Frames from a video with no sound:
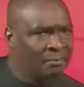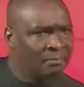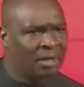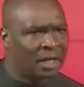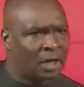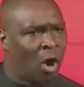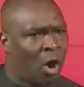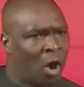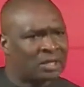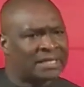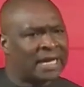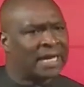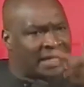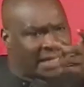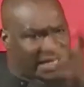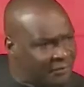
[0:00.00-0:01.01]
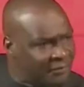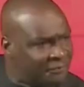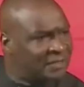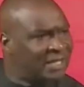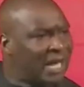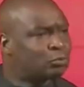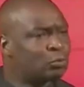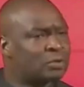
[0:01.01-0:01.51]
because a gift
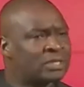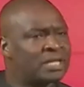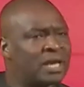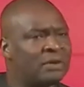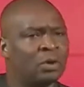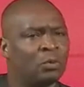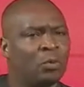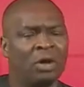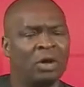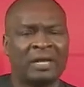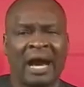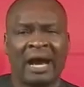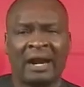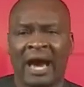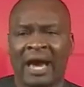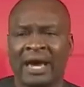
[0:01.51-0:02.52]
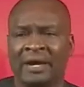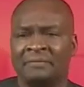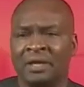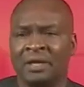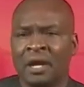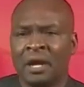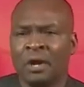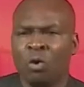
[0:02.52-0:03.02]
that will save the world arrived.
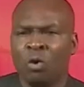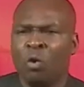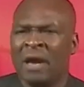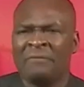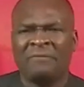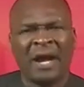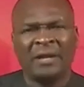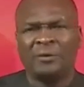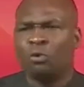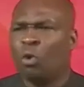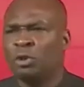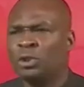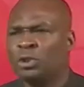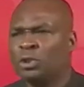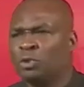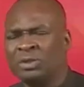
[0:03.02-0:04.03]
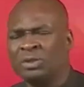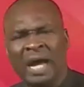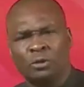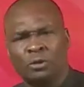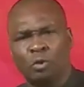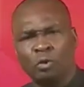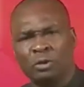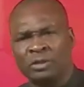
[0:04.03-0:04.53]
Whoever told you
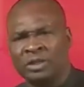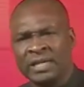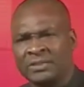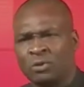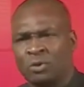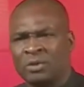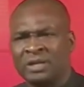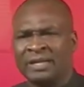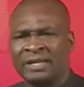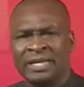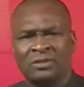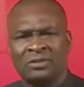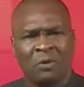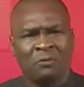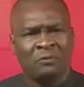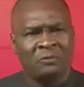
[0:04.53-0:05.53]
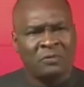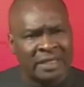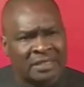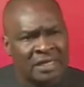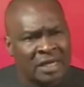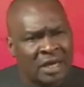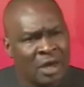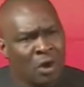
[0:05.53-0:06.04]
that good things don't create
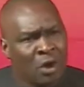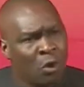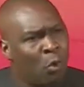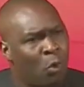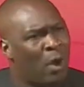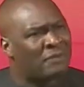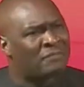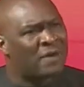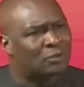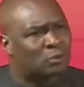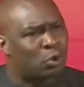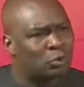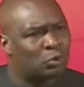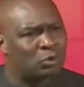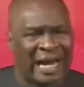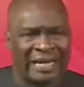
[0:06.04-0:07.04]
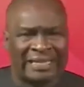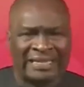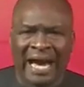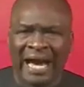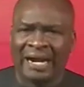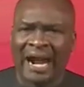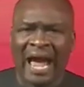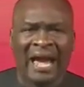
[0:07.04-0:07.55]
conflict? Whoever told you that the
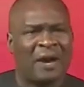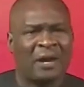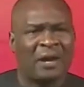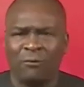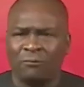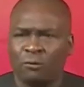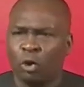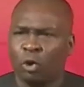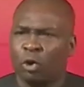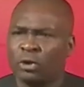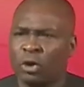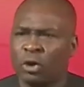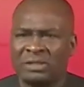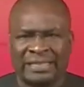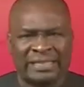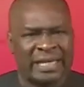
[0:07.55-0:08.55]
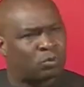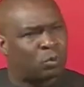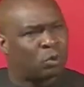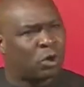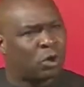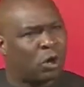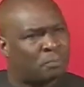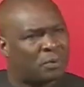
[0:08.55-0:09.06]
arrival of glorious things will
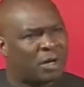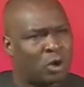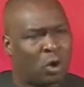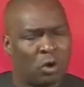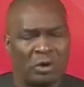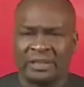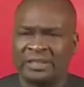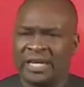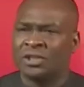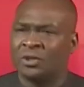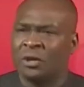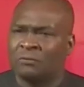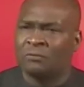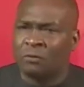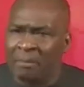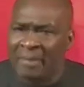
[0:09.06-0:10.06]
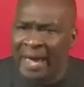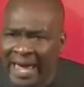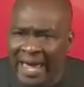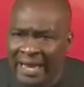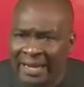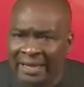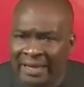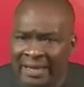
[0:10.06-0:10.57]
not bring contention from
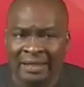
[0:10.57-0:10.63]
hell?